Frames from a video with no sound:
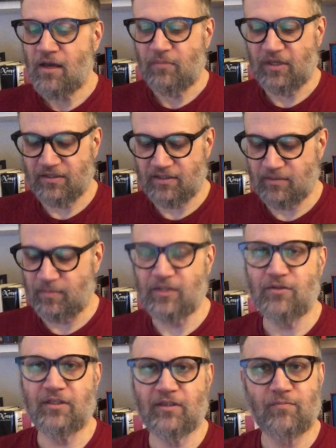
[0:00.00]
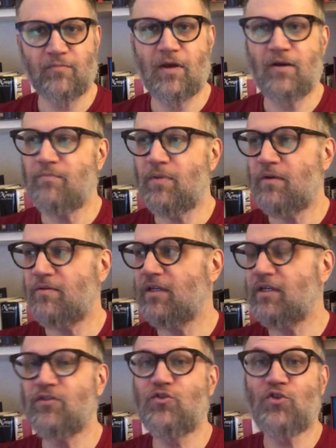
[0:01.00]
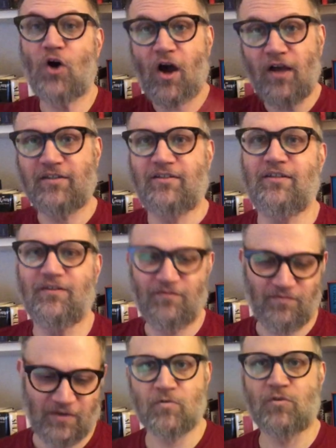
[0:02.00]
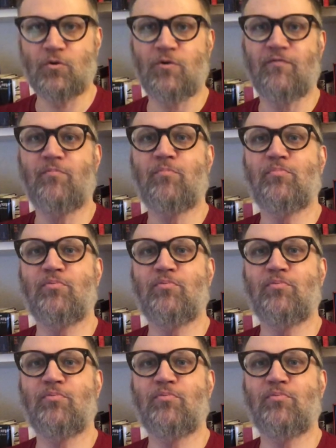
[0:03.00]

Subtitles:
because he's been doing an exhaustive sort of